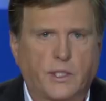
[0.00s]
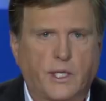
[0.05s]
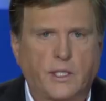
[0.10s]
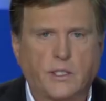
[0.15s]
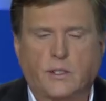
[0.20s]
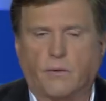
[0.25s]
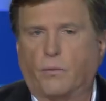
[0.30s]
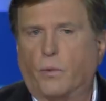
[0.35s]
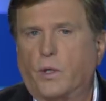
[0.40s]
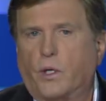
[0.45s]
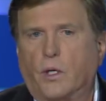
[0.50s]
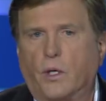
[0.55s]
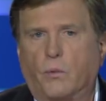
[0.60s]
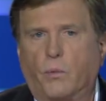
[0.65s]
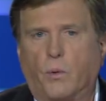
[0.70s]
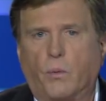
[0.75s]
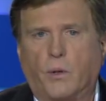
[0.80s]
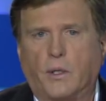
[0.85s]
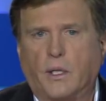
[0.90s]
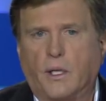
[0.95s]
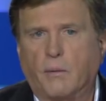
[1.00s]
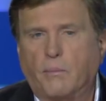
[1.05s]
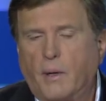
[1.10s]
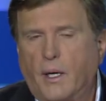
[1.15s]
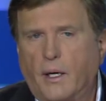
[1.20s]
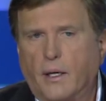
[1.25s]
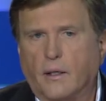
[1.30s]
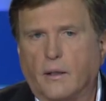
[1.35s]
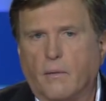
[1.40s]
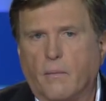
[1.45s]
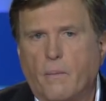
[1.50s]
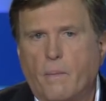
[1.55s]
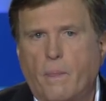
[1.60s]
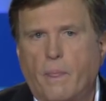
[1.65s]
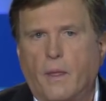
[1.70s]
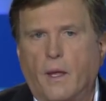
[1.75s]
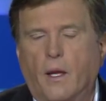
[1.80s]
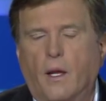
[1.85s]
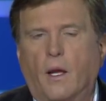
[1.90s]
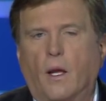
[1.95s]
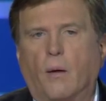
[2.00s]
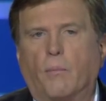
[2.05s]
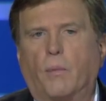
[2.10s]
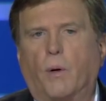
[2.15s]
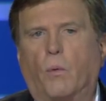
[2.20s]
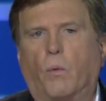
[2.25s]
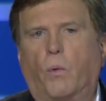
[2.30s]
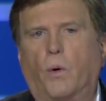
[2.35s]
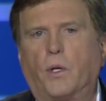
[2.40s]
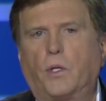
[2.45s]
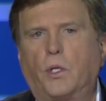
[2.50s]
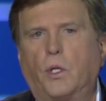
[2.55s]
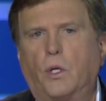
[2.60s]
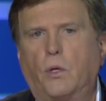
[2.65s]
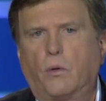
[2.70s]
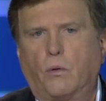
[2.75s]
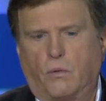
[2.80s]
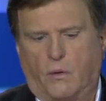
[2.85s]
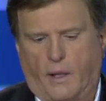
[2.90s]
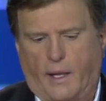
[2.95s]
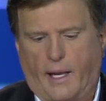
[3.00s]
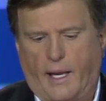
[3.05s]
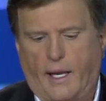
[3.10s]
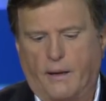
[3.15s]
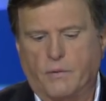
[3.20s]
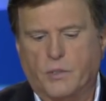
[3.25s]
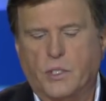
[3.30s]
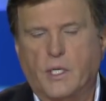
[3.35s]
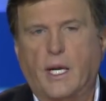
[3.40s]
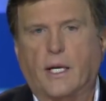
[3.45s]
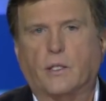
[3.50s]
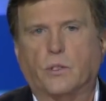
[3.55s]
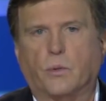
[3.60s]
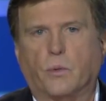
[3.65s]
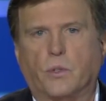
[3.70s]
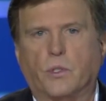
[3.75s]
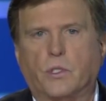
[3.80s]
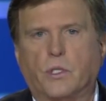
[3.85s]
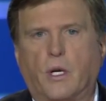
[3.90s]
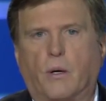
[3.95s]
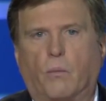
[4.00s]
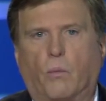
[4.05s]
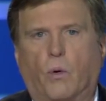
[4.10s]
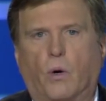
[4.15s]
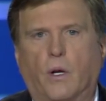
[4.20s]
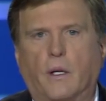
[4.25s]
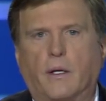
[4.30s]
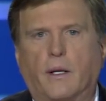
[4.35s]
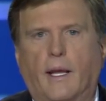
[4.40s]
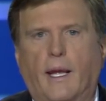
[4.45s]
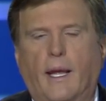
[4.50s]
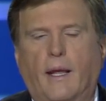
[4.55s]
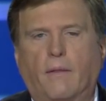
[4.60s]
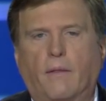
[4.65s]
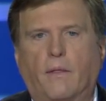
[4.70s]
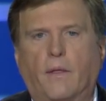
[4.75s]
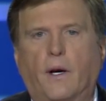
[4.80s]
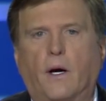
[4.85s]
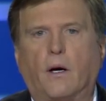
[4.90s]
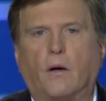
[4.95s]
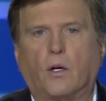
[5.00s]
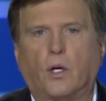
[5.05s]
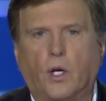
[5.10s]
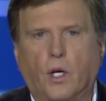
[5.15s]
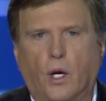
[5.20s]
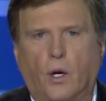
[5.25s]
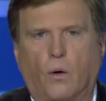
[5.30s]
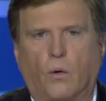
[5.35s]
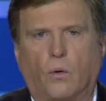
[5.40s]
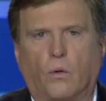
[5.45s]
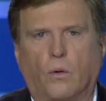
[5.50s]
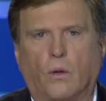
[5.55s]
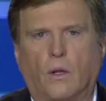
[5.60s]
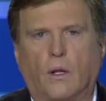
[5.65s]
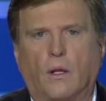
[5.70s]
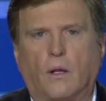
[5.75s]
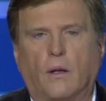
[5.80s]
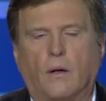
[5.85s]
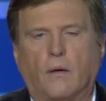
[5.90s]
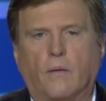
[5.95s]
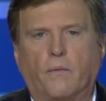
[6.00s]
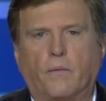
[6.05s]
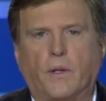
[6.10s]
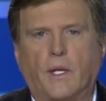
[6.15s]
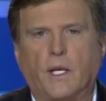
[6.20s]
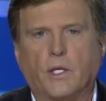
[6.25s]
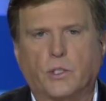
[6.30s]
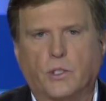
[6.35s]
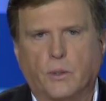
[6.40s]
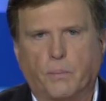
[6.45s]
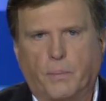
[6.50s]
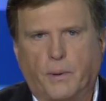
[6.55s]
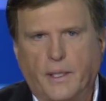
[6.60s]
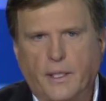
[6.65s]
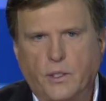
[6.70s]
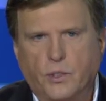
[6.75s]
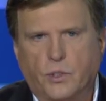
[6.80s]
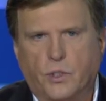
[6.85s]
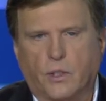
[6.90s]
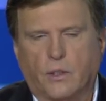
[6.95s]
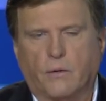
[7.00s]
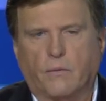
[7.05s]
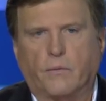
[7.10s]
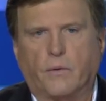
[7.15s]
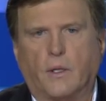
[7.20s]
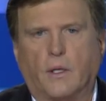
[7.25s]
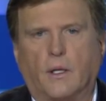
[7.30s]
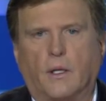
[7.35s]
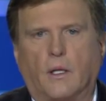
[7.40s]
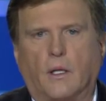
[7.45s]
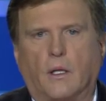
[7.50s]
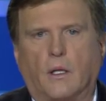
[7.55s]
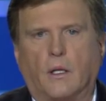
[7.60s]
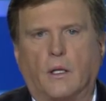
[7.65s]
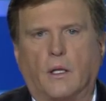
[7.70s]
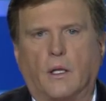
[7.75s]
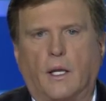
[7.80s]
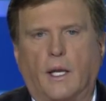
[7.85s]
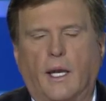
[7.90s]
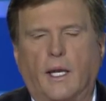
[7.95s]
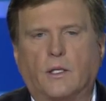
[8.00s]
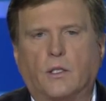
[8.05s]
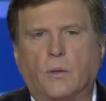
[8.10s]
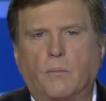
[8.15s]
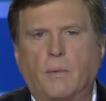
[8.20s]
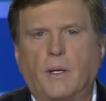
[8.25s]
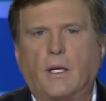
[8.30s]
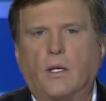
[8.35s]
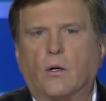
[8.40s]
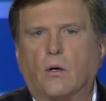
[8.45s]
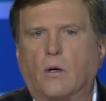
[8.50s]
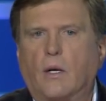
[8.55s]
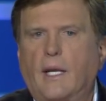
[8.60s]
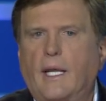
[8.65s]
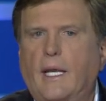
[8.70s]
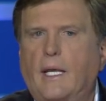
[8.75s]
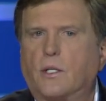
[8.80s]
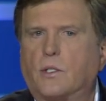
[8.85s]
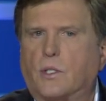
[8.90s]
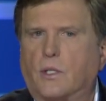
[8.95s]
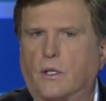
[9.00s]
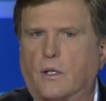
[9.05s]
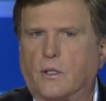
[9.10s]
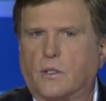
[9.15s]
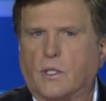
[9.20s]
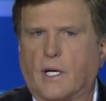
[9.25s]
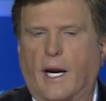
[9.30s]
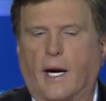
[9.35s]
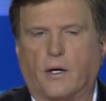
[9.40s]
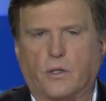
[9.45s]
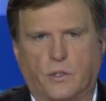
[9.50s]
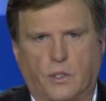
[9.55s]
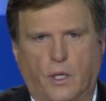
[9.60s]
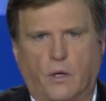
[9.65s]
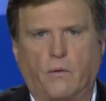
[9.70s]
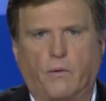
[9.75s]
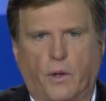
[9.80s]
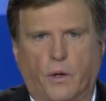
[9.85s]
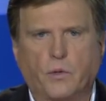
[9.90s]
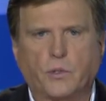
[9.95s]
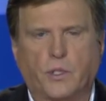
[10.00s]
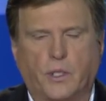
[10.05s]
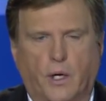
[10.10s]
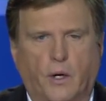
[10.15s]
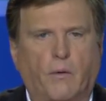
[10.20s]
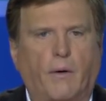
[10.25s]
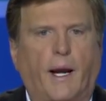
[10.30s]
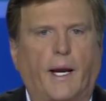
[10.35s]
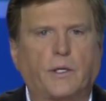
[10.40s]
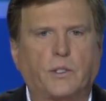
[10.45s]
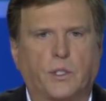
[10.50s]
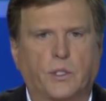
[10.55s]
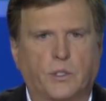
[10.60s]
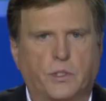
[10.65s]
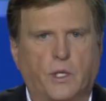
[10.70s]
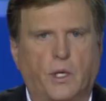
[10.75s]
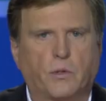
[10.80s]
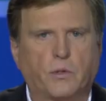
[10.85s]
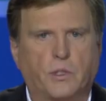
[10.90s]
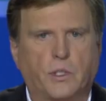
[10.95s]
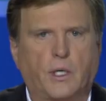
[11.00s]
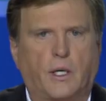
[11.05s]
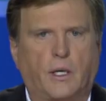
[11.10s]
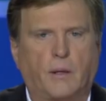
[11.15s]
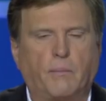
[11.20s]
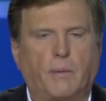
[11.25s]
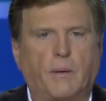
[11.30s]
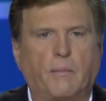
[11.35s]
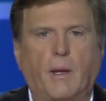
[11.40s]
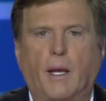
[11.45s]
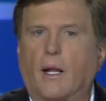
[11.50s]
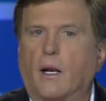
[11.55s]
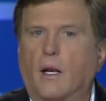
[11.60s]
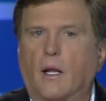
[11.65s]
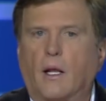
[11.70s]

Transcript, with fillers: needs. If we could, we wouldn't get married. But when you have sex with someone and their goal is to please you and to meet your needs and desires, th those that are righteous, those that can be met,